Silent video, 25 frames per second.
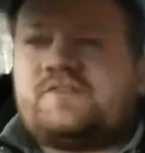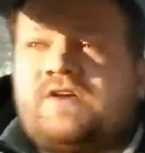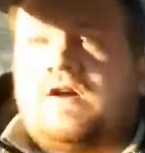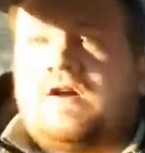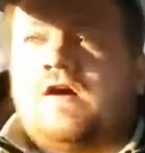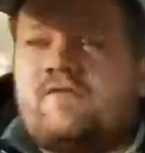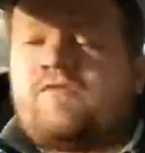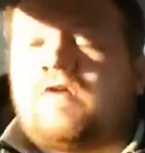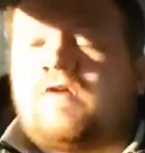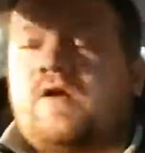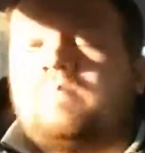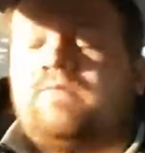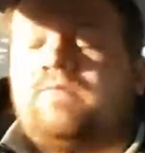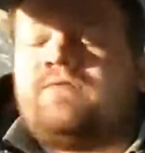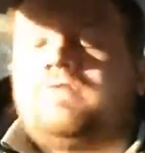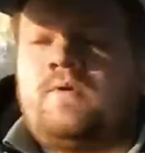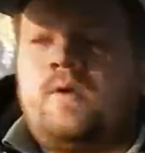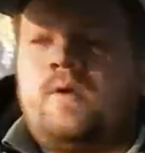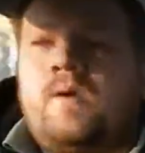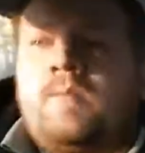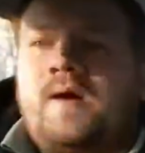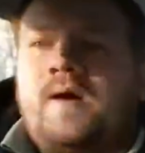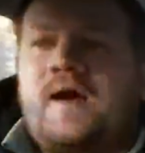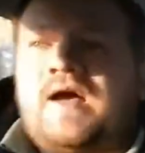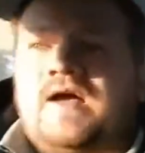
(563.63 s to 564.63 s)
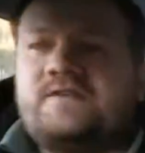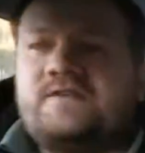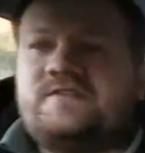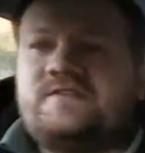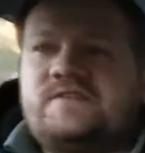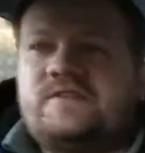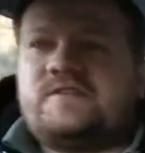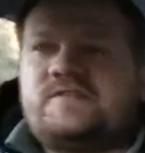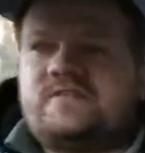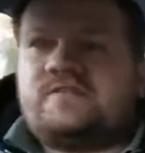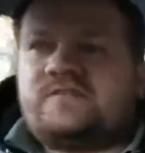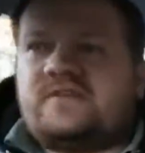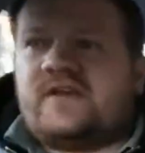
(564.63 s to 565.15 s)
cover up floor
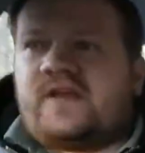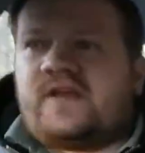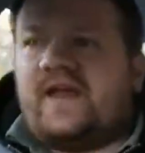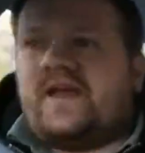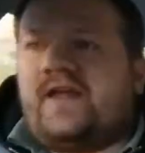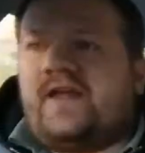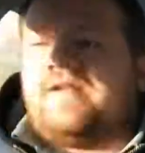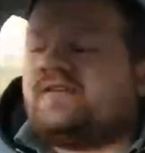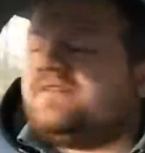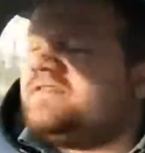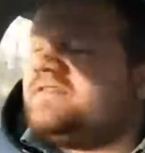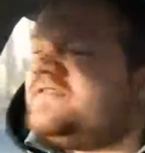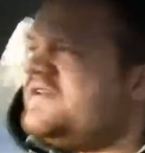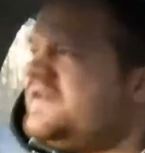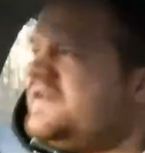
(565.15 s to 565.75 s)
boxes, and